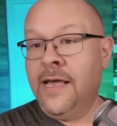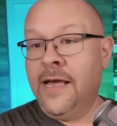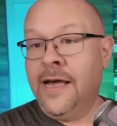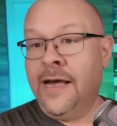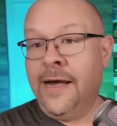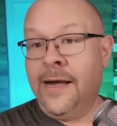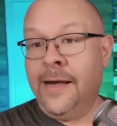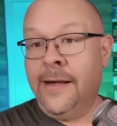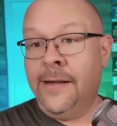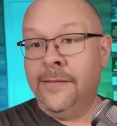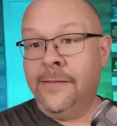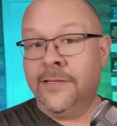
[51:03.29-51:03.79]

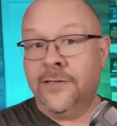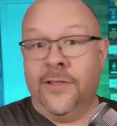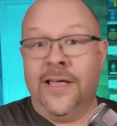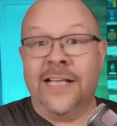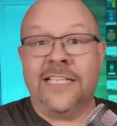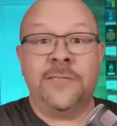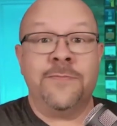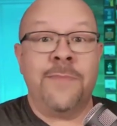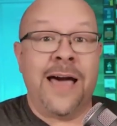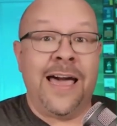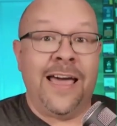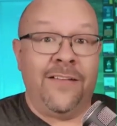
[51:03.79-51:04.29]
So
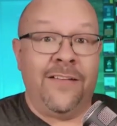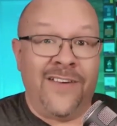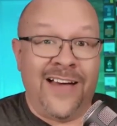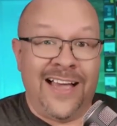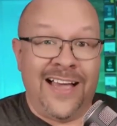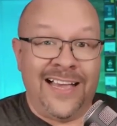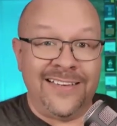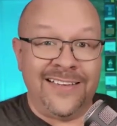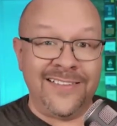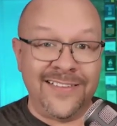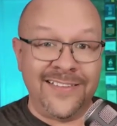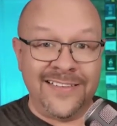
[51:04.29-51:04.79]
that's my
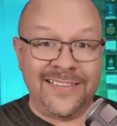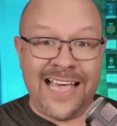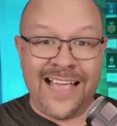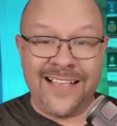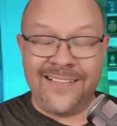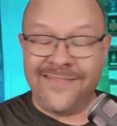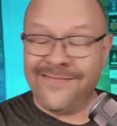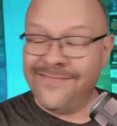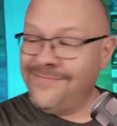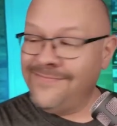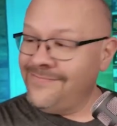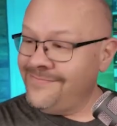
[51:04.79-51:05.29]
advice. Does
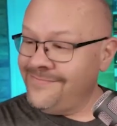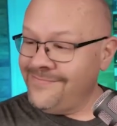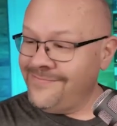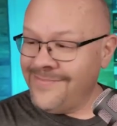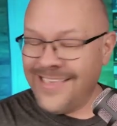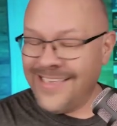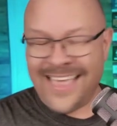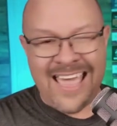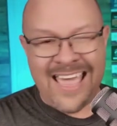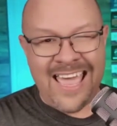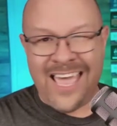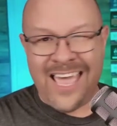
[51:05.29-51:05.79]
that
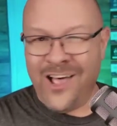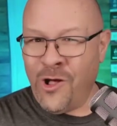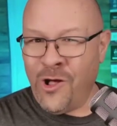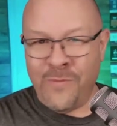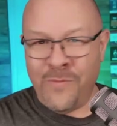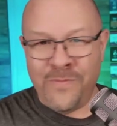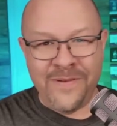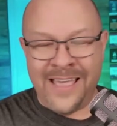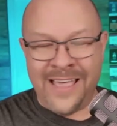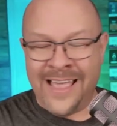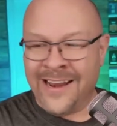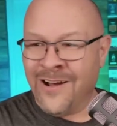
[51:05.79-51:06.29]

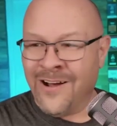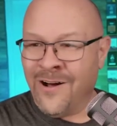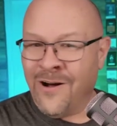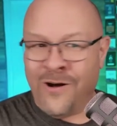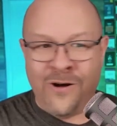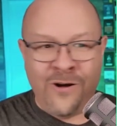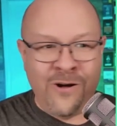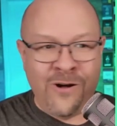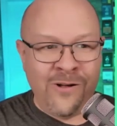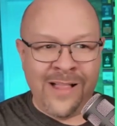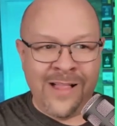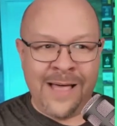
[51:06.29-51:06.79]
help at
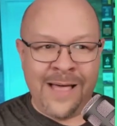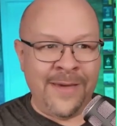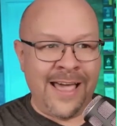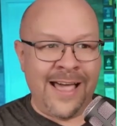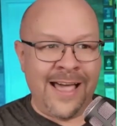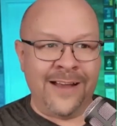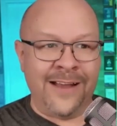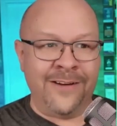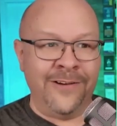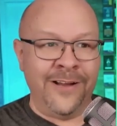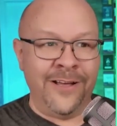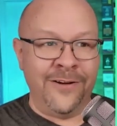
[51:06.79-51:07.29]
all? I mean,
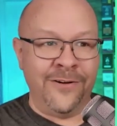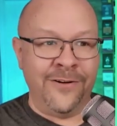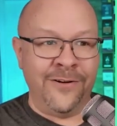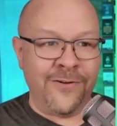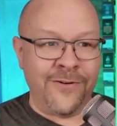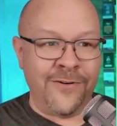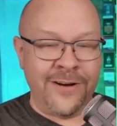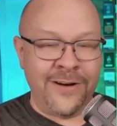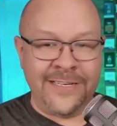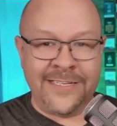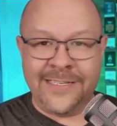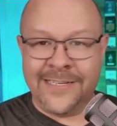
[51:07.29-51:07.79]
I don't know,
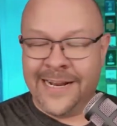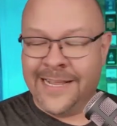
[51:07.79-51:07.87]
Chris.